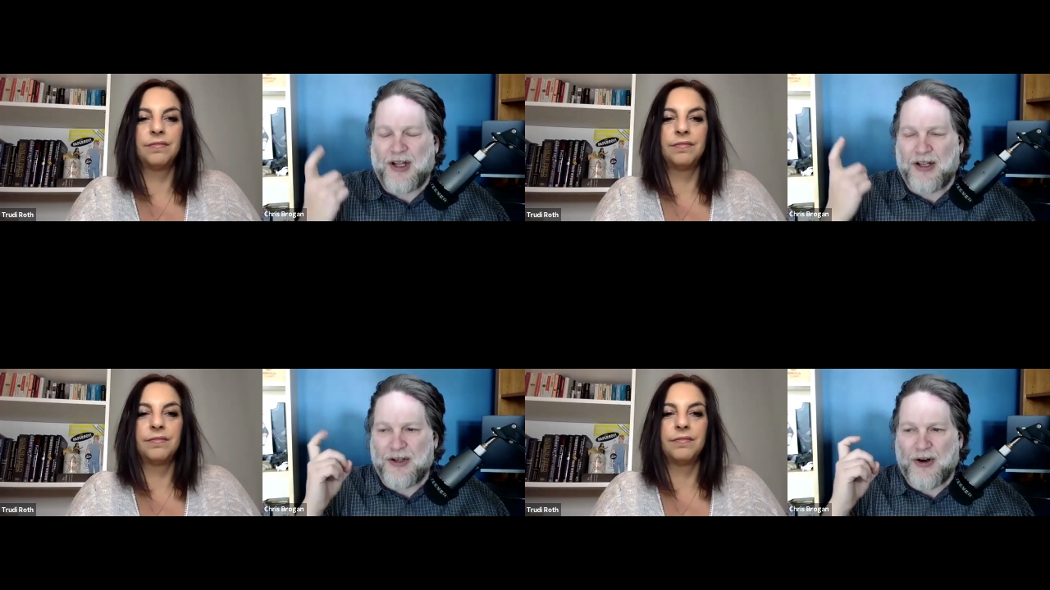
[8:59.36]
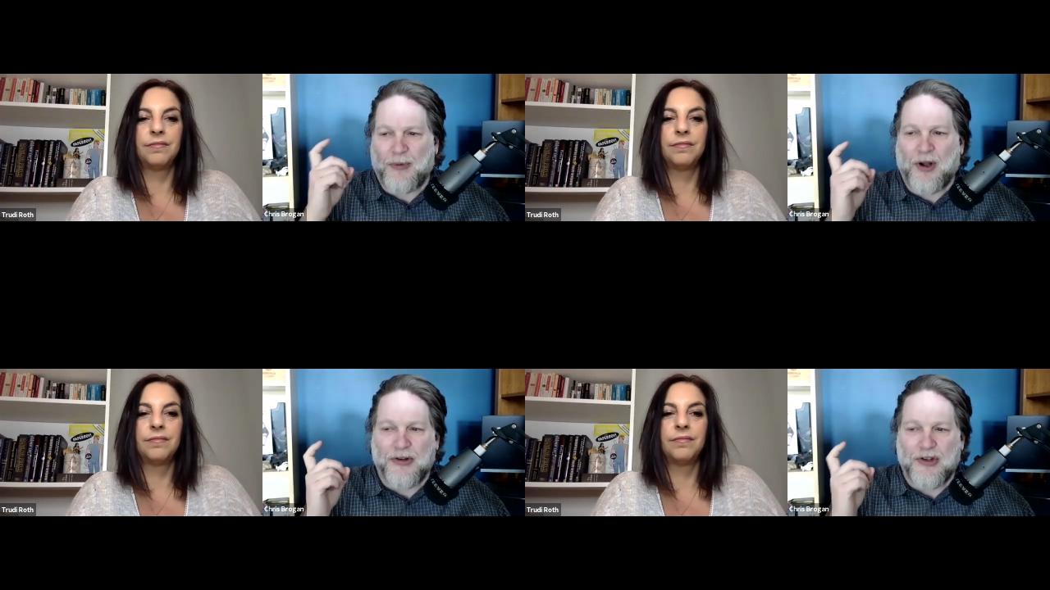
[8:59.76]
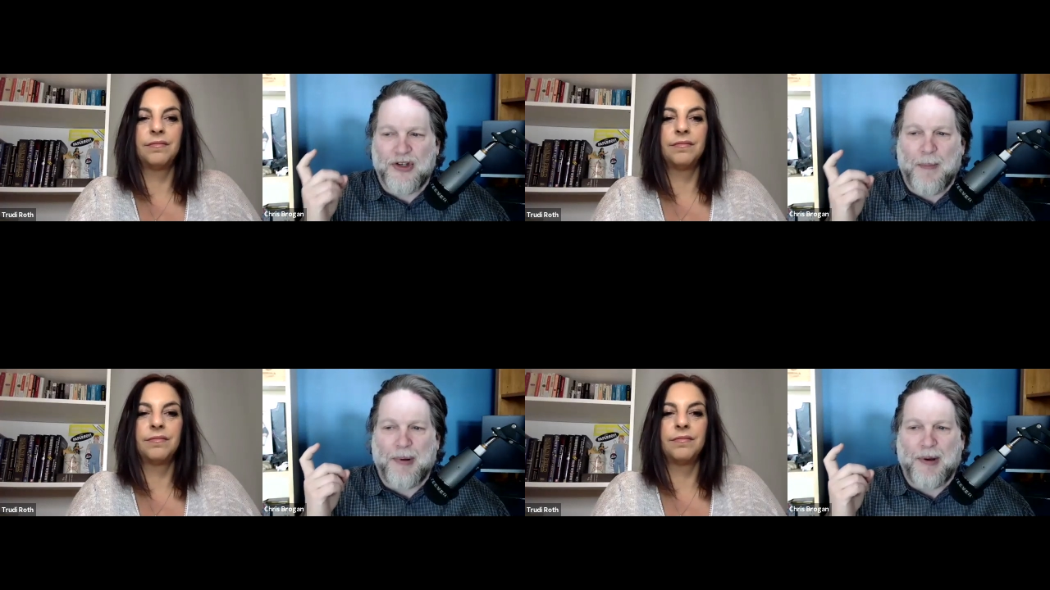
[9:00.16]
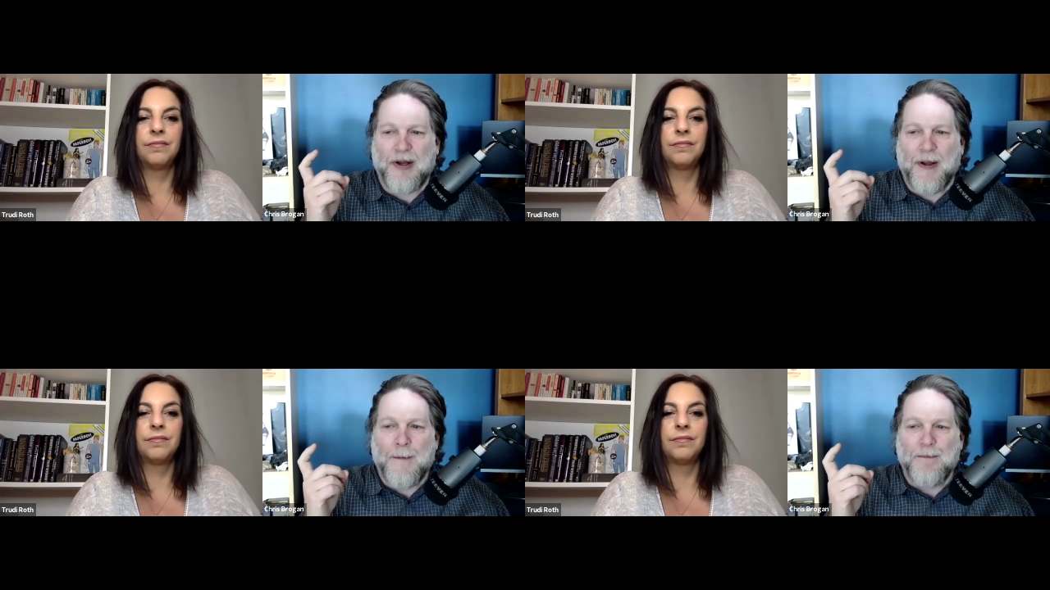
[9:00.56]
Speaker 1: a, a term called Shempa.
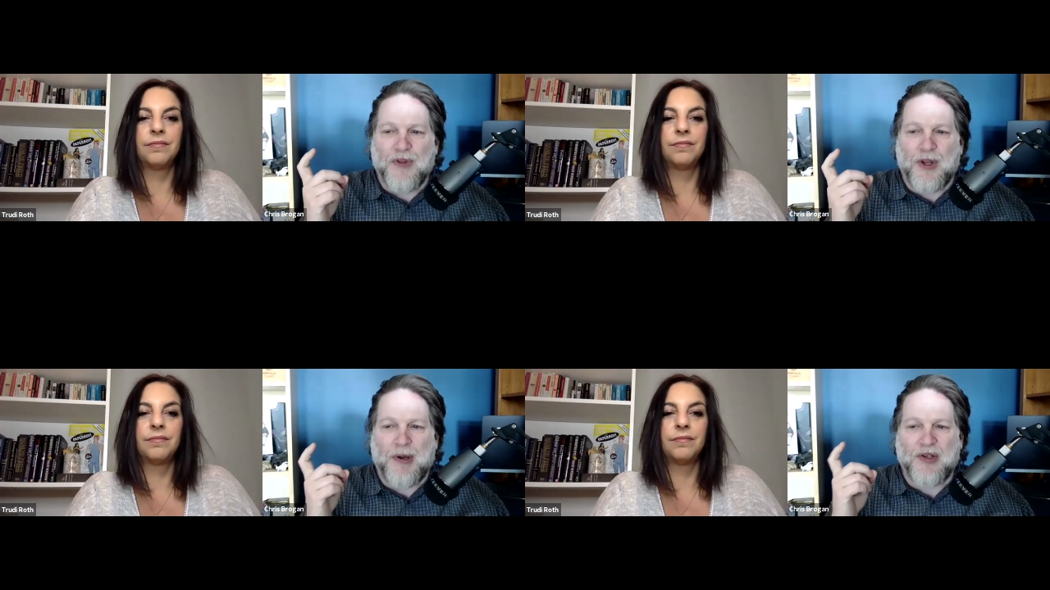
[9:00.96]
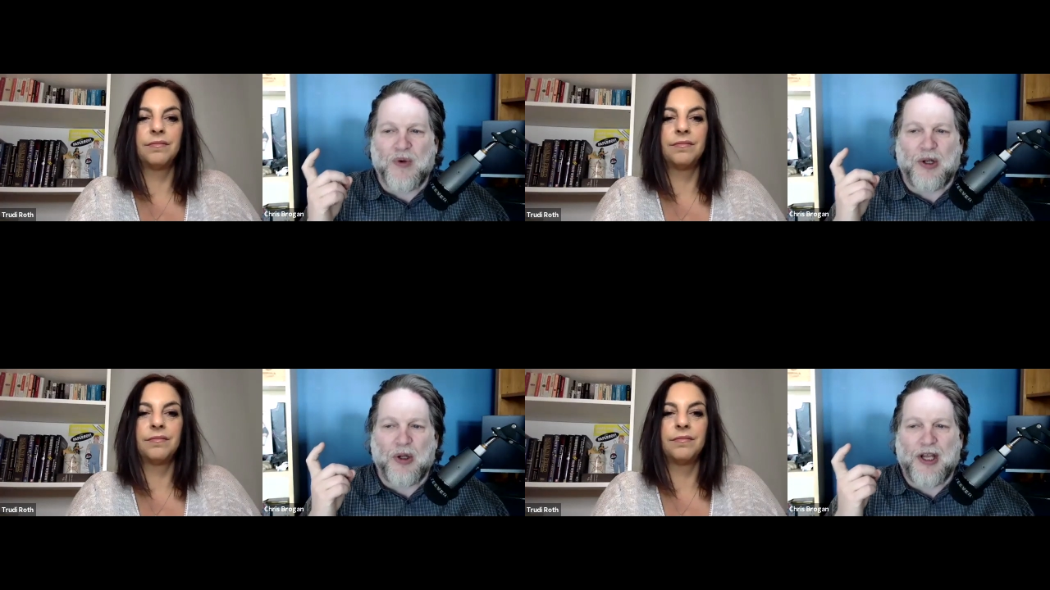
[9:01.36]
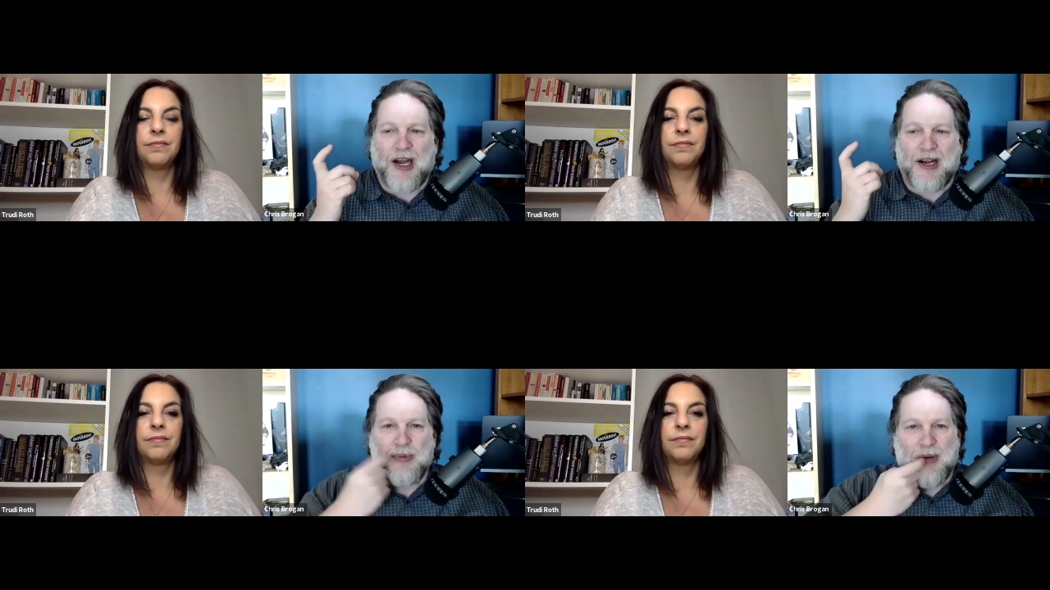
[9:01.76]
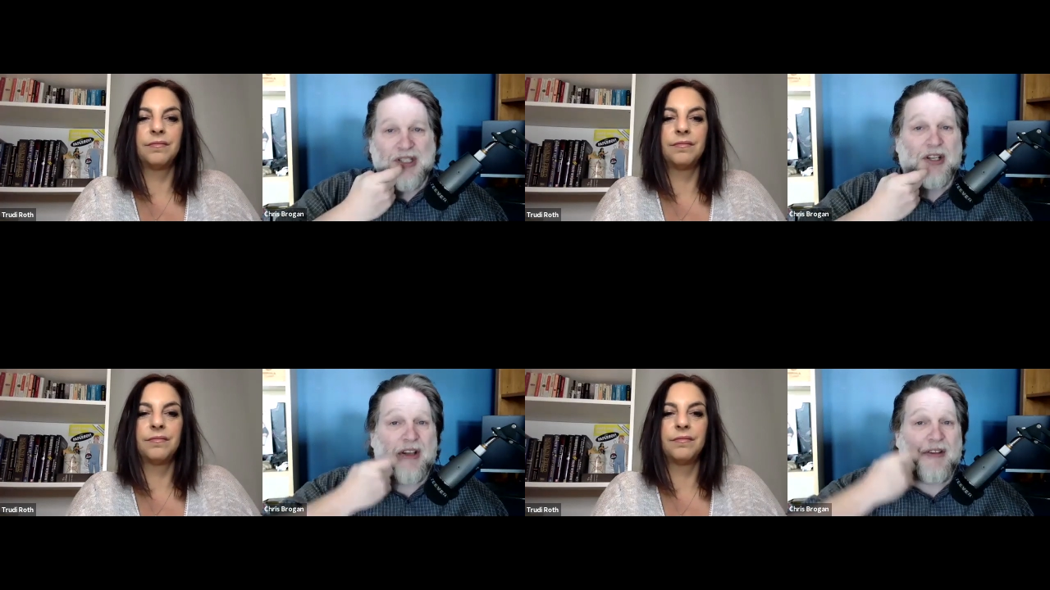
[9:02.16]
And the best way to look at it is basically a